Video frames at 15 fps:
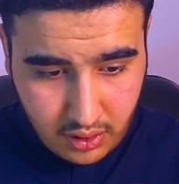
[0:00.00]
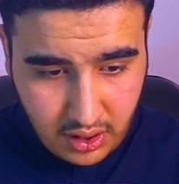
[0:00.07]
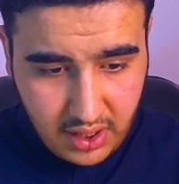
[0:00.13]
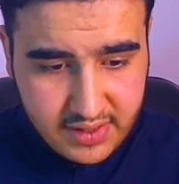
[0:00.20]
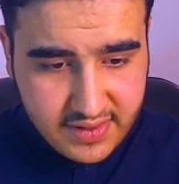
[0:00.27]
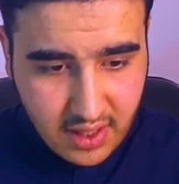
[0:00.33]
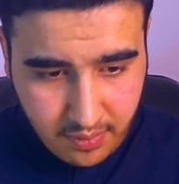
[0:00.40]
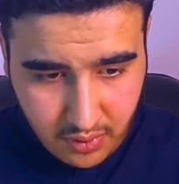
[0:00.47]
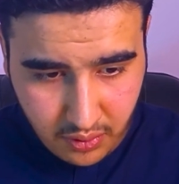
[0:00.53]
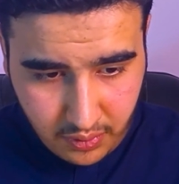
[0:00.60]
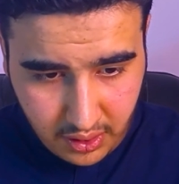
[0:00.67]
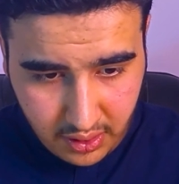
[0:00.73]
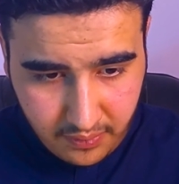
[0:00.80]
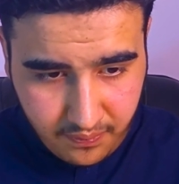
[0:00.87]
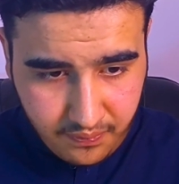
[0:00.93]
let's keep
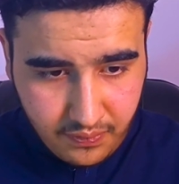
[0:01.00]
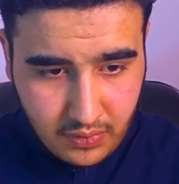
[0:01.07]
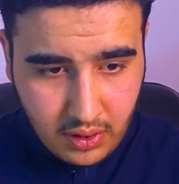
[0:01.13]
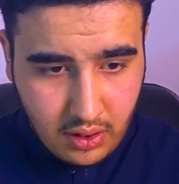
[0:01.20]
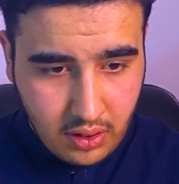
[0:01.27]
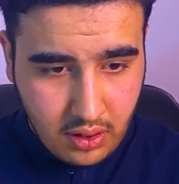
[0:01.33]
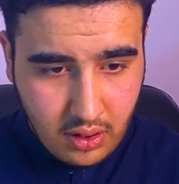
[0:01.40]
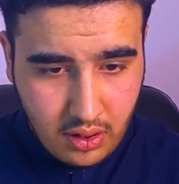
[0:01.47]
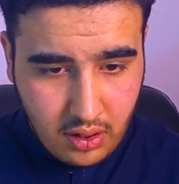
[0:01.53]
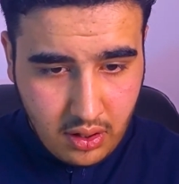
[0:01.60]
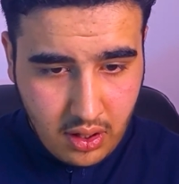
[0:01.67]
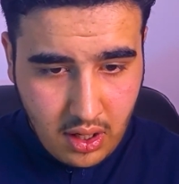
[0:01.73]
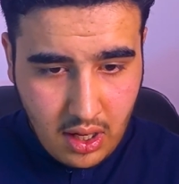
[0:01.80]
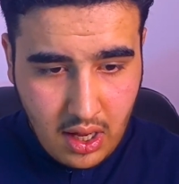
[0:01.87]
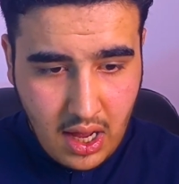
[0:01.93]
going.
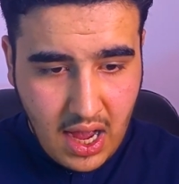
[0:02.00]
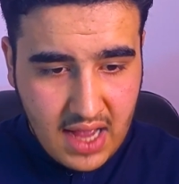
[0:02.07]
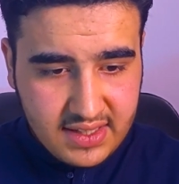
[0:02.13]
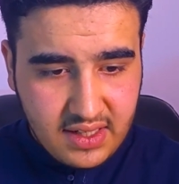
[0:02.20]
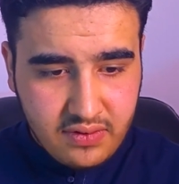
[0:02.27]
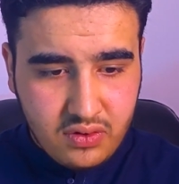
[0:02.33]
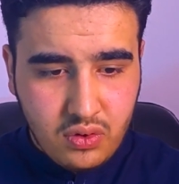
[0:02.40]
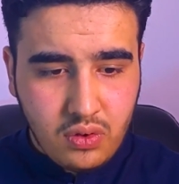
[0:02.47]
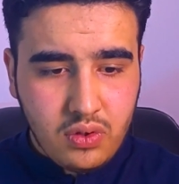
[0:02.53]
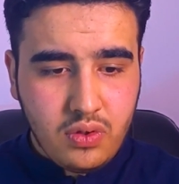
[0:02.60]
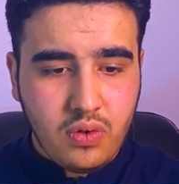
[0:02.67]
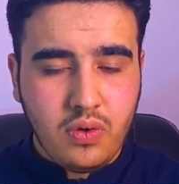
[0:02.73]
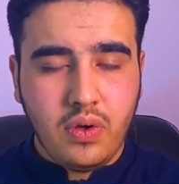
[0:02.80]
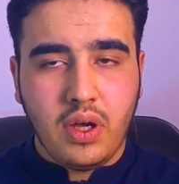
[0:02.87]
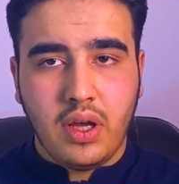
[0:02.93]
As I've
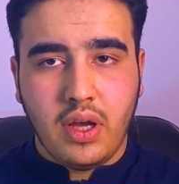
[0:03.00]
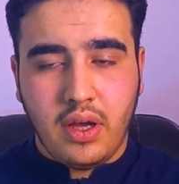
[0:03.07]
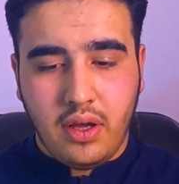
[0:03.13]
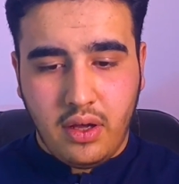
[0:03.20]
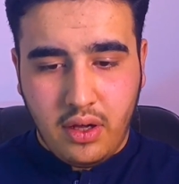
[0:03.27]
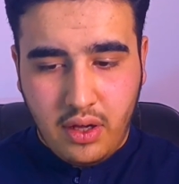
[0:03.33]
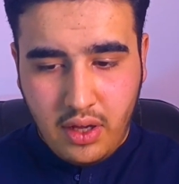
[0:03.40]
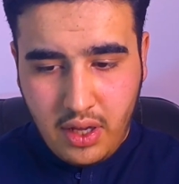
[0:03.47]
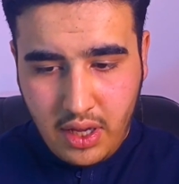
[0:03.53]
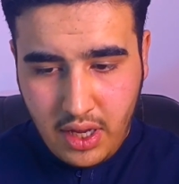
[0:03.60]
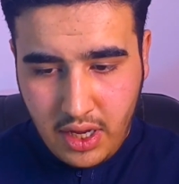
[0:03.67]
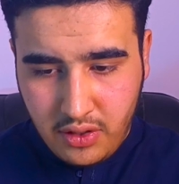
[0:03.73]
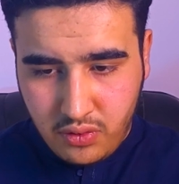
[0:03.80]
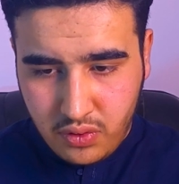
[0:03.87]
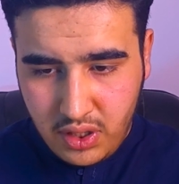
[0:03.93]
told you,
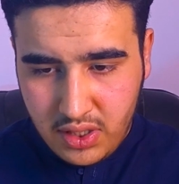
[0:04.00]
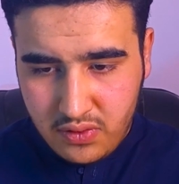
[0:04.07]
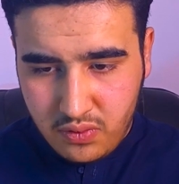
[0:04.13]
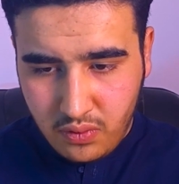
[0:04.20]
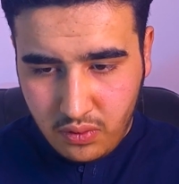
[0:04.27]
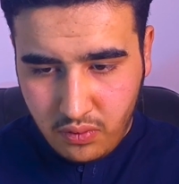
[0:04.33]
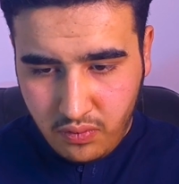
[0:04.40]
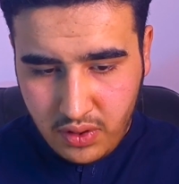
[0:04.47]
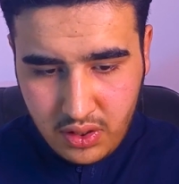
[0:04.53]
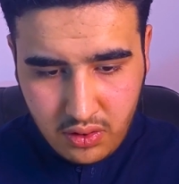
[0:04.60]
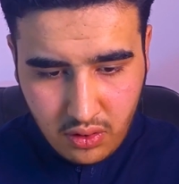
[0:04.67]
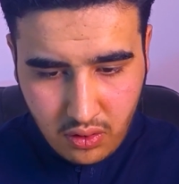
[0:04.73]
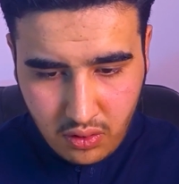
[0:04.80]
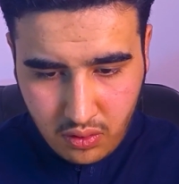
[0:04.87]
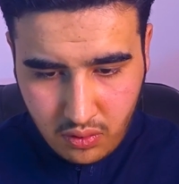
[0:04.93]
in today's
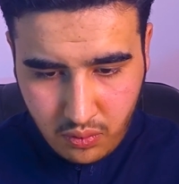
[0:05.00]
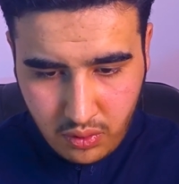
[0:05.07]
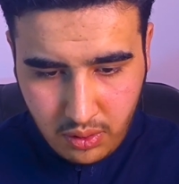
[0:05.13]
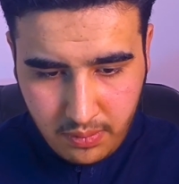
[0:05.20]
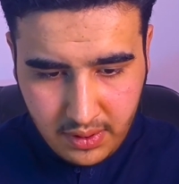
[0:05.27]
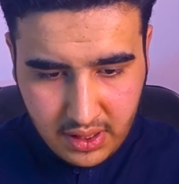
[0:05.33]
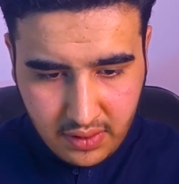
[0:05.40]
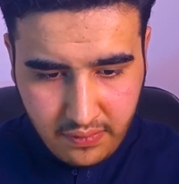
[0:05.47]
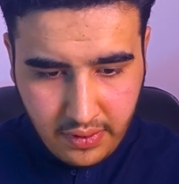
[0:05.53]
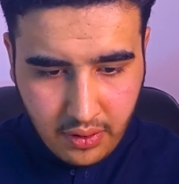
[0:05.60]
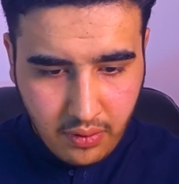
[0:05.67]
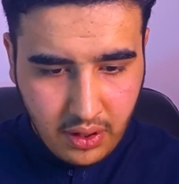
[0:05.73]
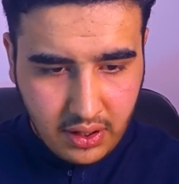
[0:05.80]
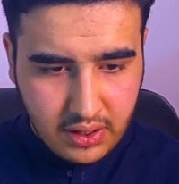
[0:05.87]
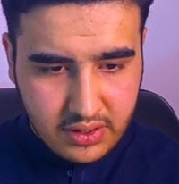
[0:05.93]
video, we'll be
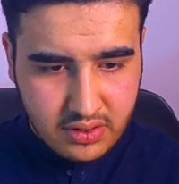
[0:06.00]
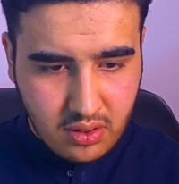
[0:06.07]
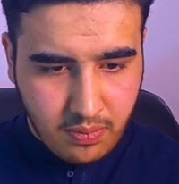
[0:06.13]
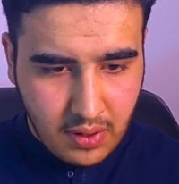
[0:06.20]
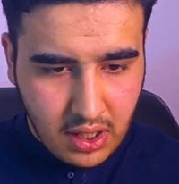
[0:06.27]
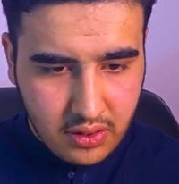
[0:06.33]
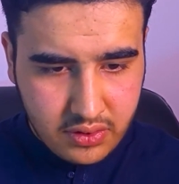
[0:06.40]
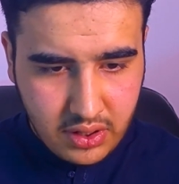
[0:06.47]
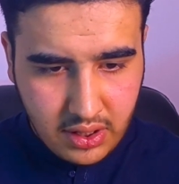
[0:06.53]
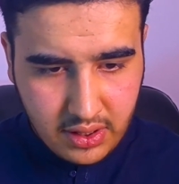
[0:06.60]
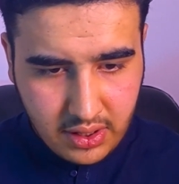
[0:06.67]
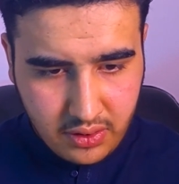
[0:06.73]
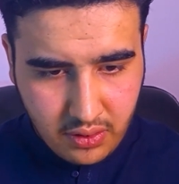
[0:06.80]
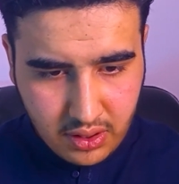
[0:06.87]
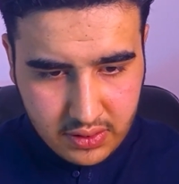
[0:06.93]
configuring this
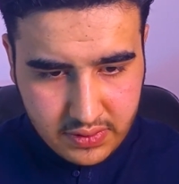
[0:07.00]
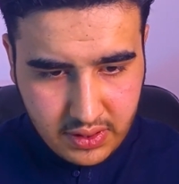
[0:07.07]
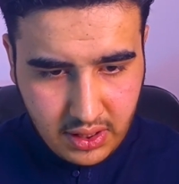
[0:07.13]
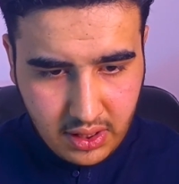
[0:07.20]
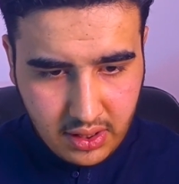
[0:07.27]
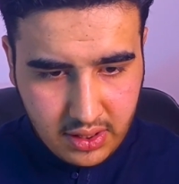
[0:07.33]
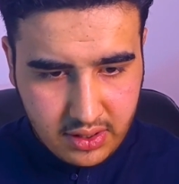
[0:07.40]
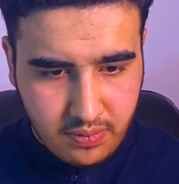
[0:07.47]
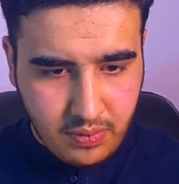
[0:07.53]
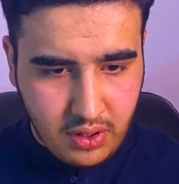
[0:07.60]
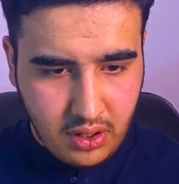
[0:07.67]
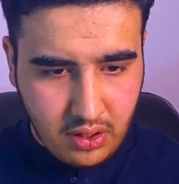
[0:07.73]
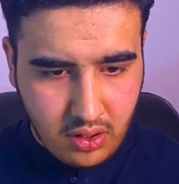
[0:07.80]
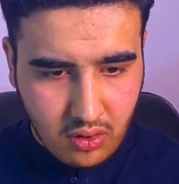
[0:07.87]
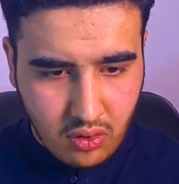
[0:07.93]
topology that you can see. Let
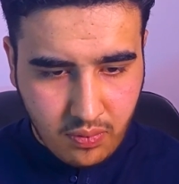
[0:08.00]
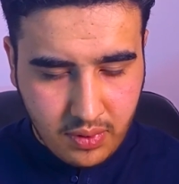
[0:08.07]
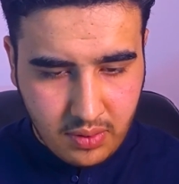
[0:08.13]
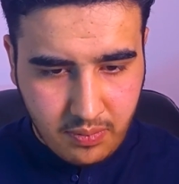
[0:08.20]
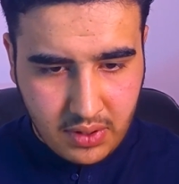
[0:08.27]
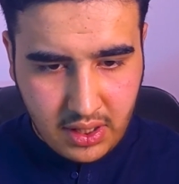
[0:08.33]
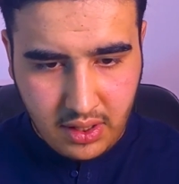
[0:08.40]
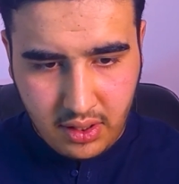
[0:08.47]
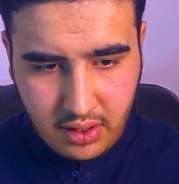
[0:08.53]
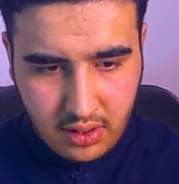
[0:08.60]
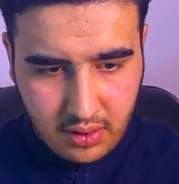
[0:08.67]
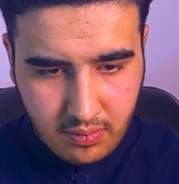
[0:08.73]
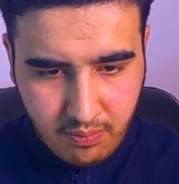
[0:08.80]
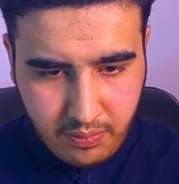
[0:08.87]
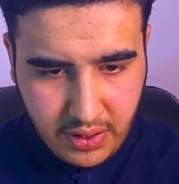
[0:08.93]
me open my
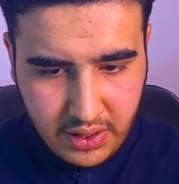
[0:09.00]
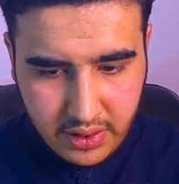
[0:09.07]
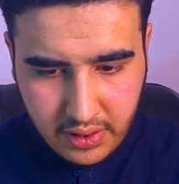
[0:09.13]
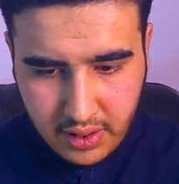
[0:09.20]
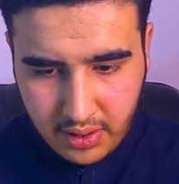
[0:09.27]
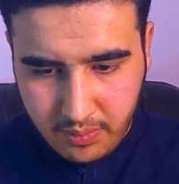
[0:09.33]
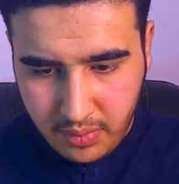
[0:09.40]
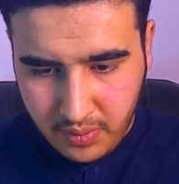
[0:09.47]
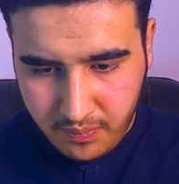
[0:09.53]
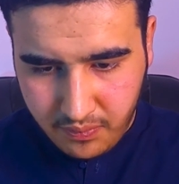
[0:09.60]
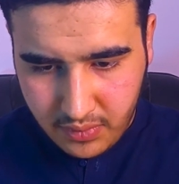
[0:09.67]
Peanut Lab,